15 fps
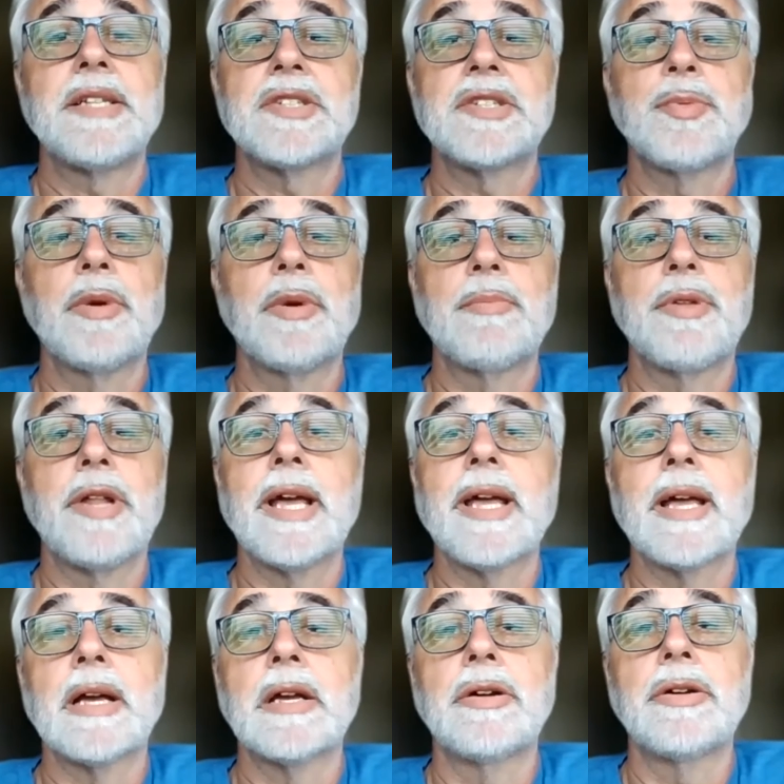I just
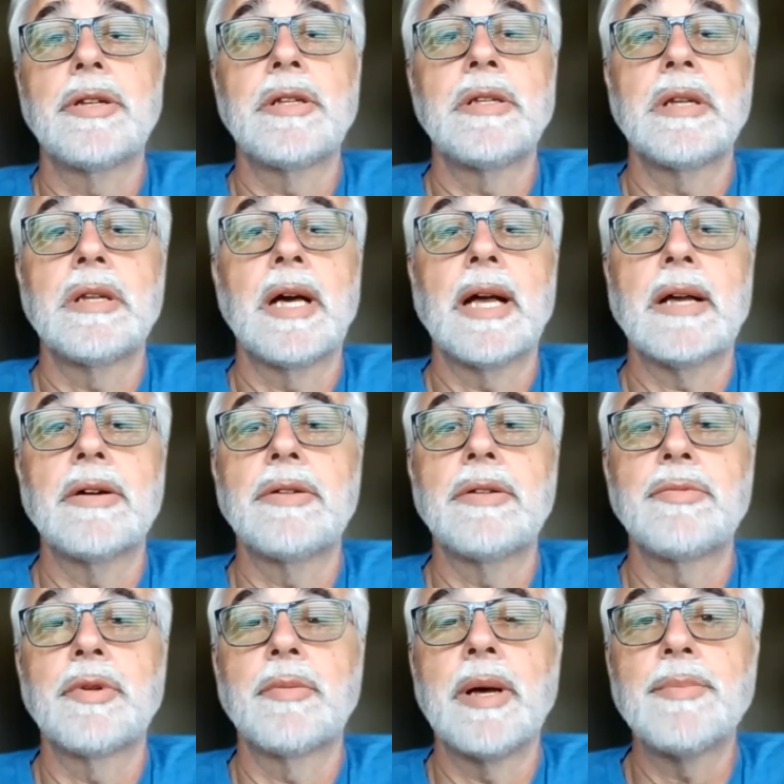I just went blank. I
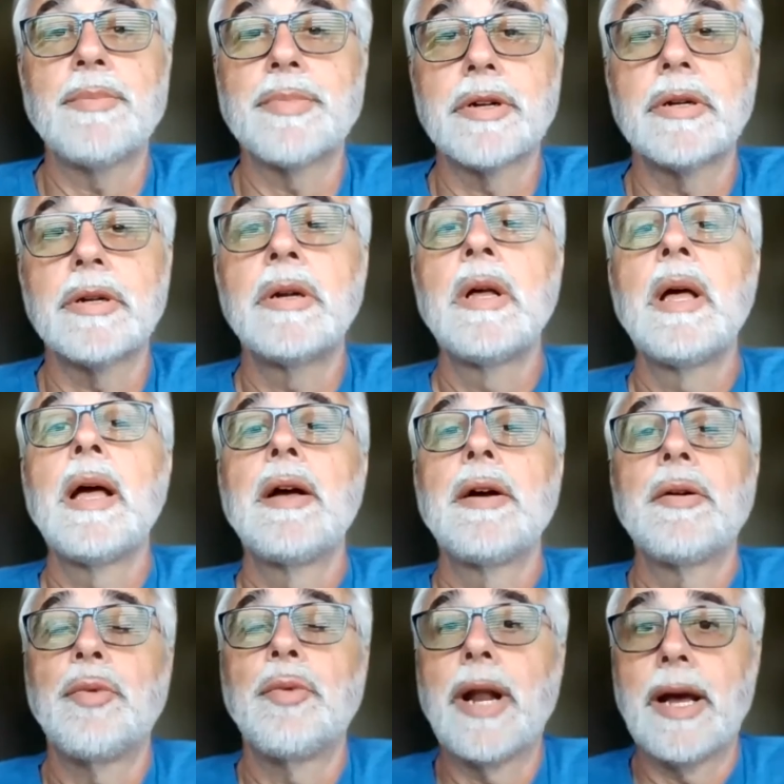couldn't I couldn't
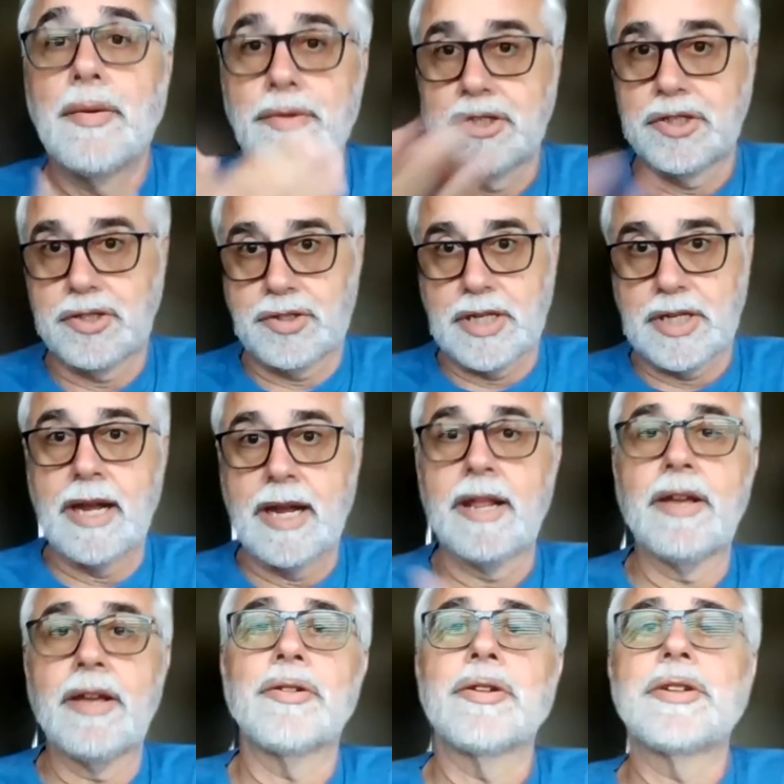remember. When
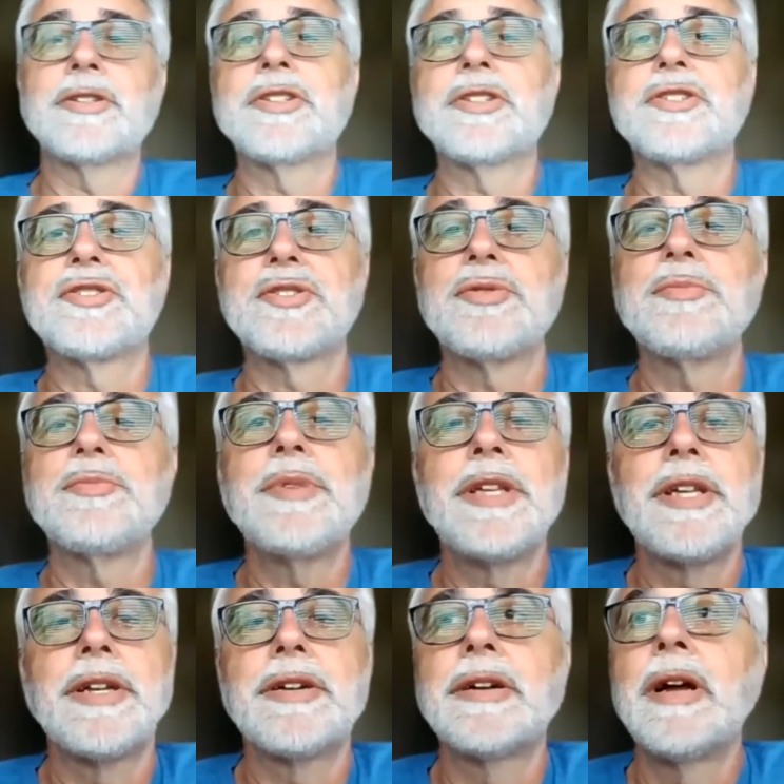I was signing
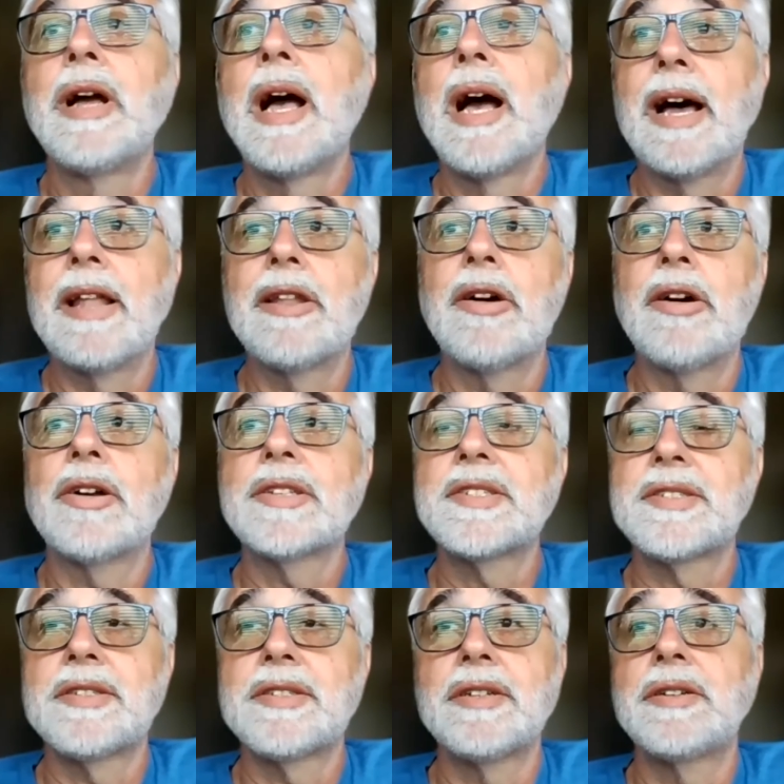on to Zoom here,
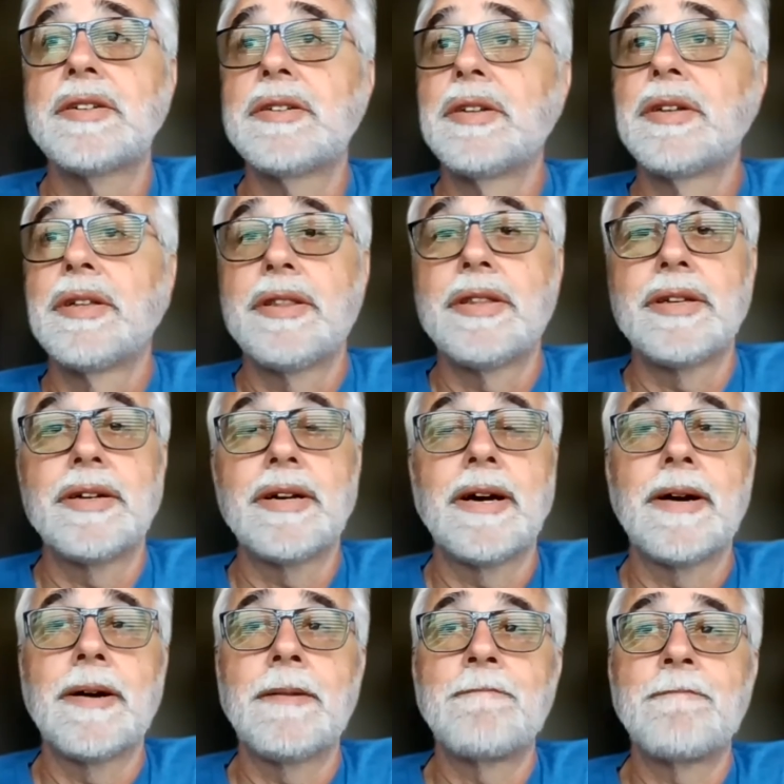I lost
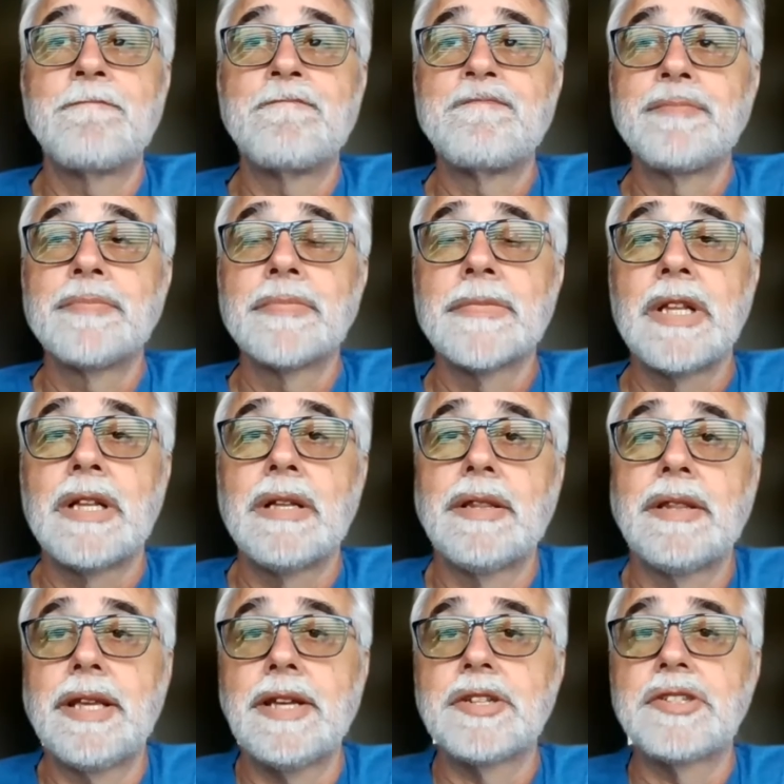the the
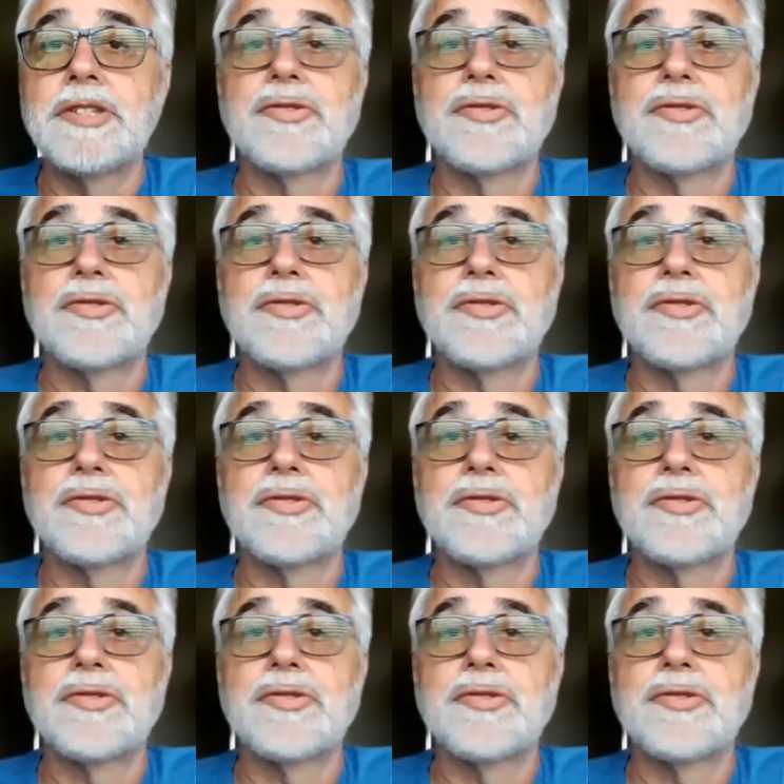um,